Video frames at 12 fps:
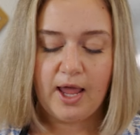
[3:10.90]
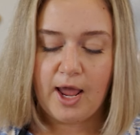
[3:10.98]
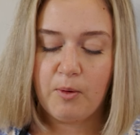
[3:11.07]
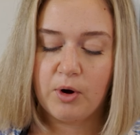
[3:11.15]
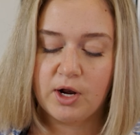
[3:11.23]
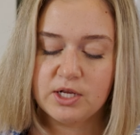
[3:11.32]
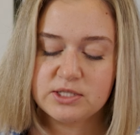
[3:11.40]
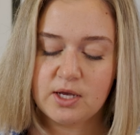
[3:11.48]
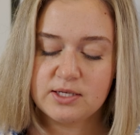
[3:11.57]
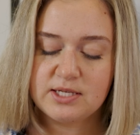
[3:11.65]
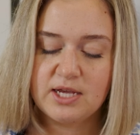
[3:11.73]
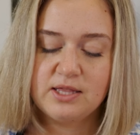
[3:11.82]
and we're gonna
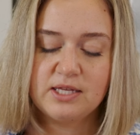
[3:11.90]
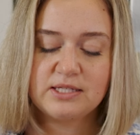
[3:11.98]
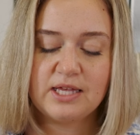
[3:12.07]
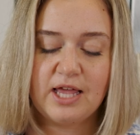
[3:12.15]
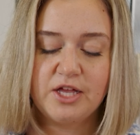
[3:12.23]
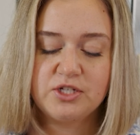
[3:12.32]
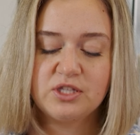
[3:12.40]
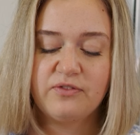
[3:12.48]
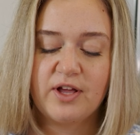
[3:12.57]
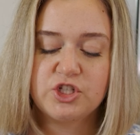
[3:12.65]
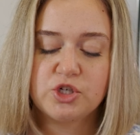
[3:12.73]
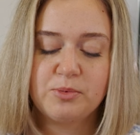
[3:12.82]
saute this into the
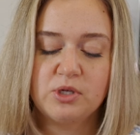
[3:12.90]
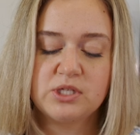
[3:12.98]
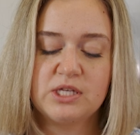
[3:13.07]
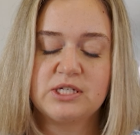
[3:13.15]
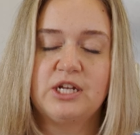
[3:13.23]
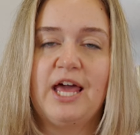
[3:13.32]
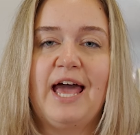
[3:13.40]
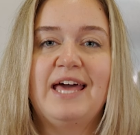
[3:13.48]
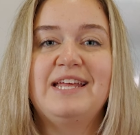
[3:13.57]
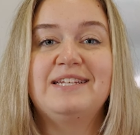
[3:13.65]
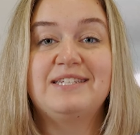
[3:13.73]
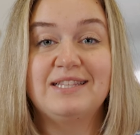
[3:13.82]
vegetables. It's gonna
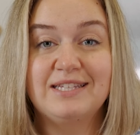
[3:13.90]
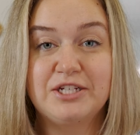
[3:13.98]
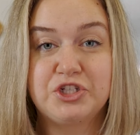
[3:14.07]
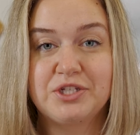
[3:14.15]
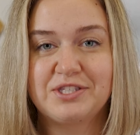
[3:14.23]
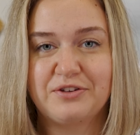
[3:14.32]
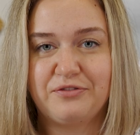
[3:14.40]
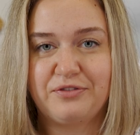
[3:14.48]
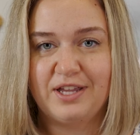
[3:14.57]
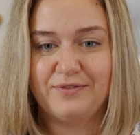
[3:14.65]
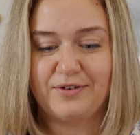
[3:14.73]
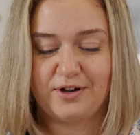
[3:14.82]
add delicious
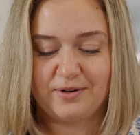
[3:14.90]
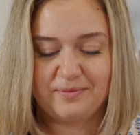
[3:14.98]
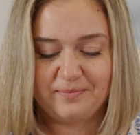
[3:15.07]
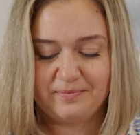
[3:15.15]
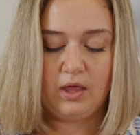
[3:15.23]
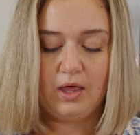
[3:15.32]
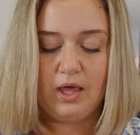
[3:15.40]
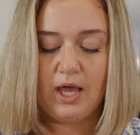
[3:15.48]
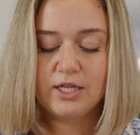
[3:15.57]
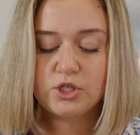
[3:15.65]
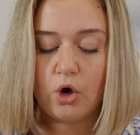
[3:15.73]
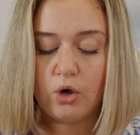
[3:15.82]
flavor.
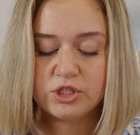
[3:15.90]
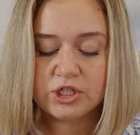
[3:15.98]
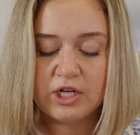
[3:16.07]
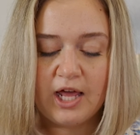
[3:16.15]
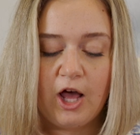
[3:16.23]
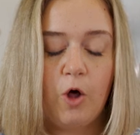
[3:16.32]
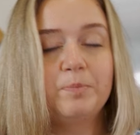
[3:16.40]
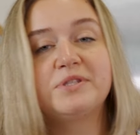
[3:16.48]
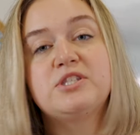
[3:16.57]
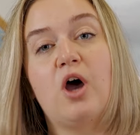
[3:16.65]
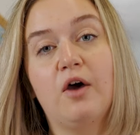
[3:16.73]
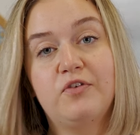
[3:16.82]
It's also gonna help
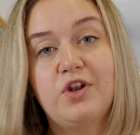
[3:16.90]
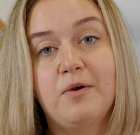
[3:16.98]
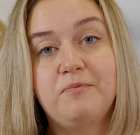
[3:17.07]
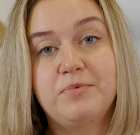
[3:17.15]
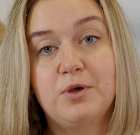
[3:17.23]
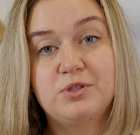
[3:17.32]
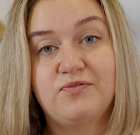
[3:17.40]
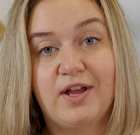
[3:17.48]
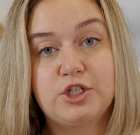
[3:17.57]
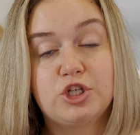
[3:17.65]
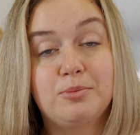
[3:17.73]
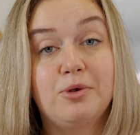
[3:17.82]
soften up those
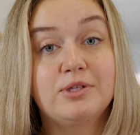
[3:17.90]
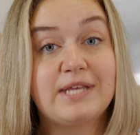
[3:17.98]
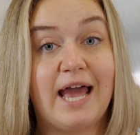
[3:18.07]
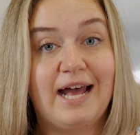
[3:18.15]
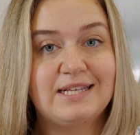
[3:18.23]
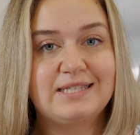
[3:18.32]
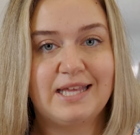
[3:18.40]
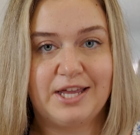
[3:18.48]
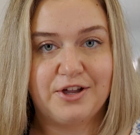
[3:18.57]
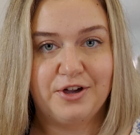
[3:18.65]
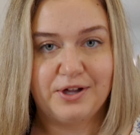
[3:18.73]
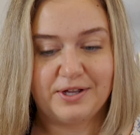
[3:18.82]
vegetables as they
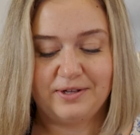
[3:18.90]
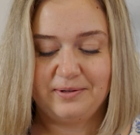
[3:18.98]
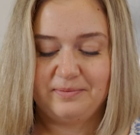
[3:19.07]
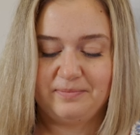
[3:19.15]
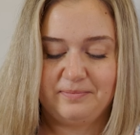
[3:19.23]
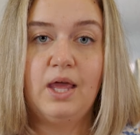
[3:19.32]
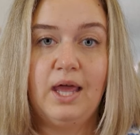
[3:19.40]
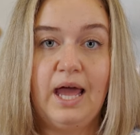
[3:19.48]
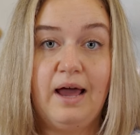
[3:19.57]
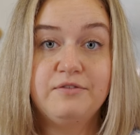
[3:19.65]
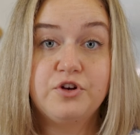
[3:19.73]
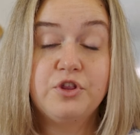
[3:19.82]
cook.
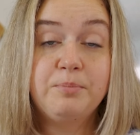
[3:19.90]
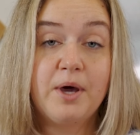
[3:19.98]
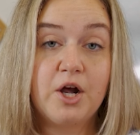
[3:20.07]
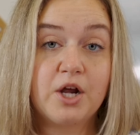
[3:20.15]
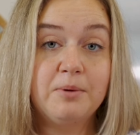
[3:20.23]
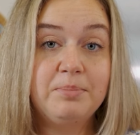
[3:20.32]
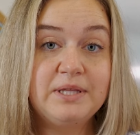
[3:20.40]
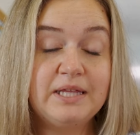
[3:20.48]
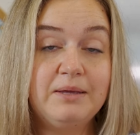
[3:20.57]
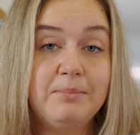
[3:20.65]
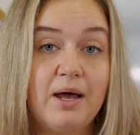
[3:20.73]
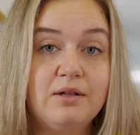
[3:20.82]
After the butter
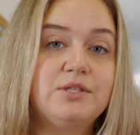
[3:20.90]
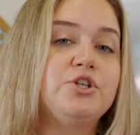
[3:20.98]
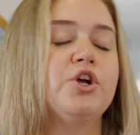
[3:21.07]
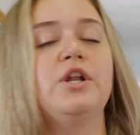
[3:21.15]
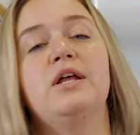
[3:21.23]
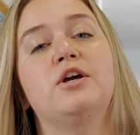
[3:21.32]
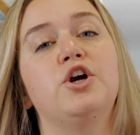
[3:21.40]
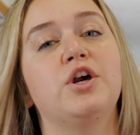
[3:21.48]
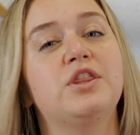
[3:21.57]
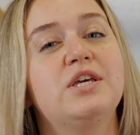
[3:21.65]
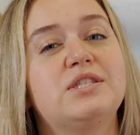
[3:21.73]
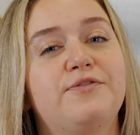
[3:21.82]
completely melts, you're gonna
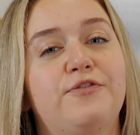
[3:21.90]
cook this